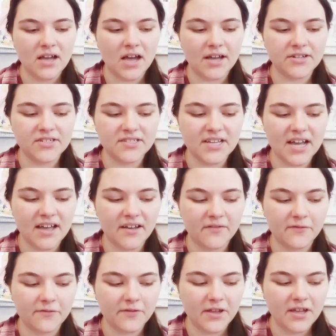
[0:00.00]
I just
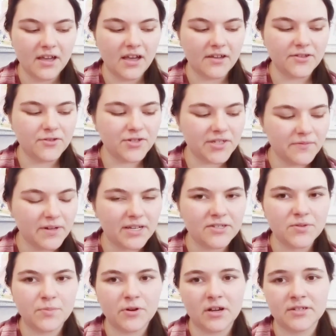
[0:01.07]
have, usually when I
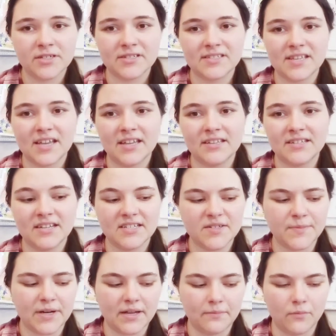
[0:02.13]
do projects, I tend
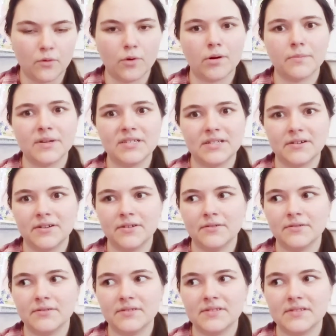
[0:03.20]
to buy more
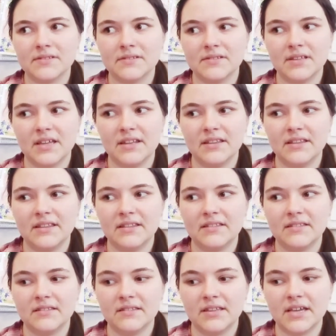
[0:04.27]
materials than
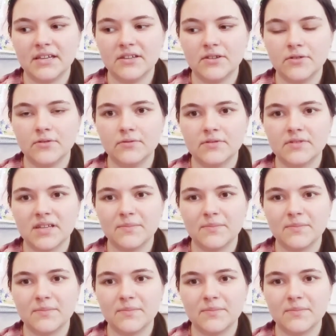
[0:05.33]
they use.